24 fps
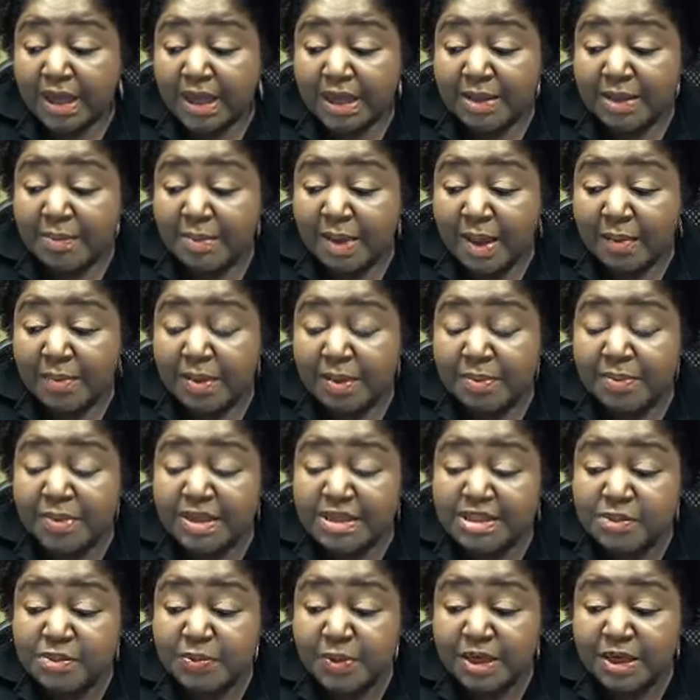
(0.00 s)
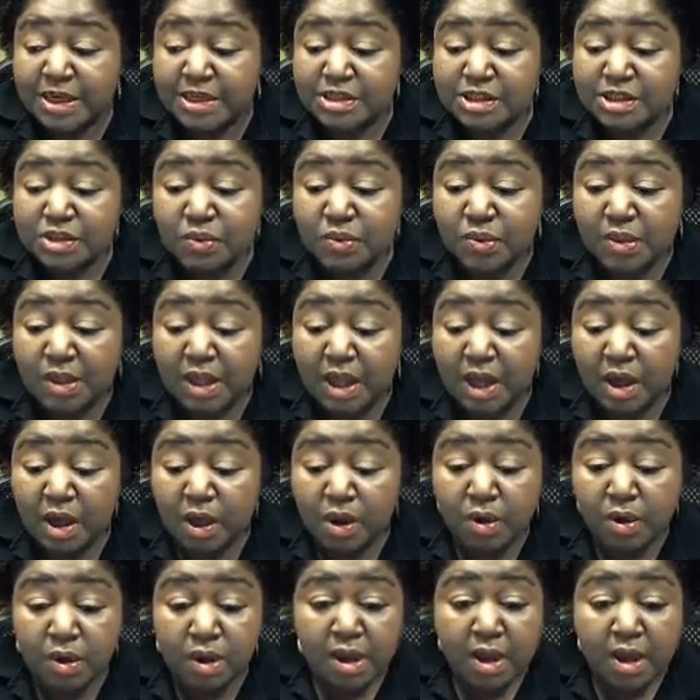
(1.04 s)
it may be me speaking too
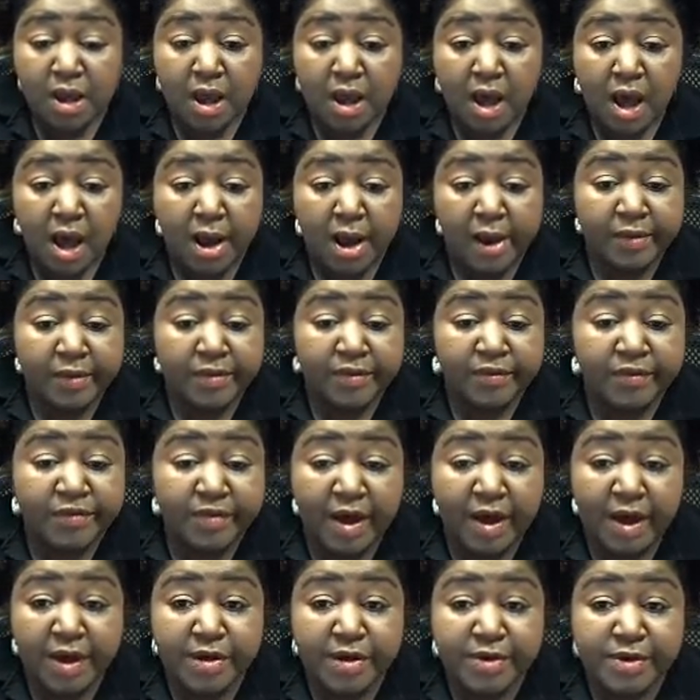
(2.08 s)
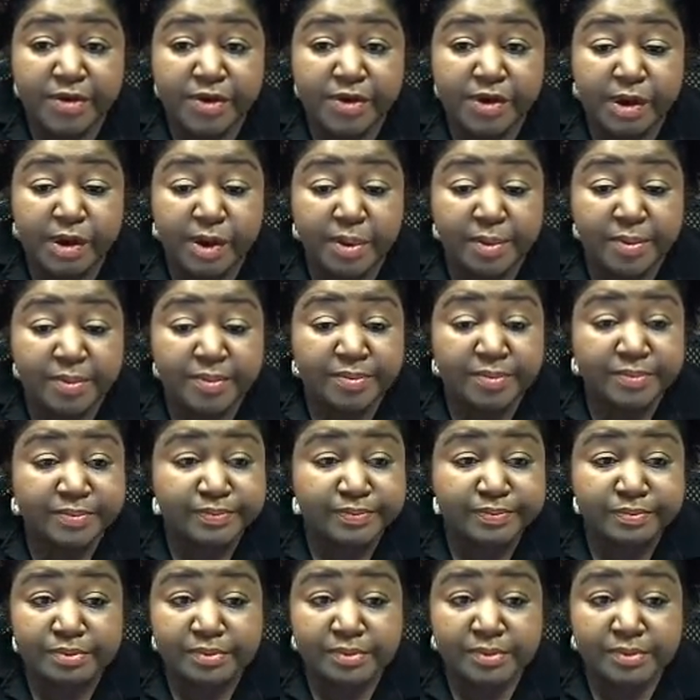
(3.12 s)
low uh, the volume,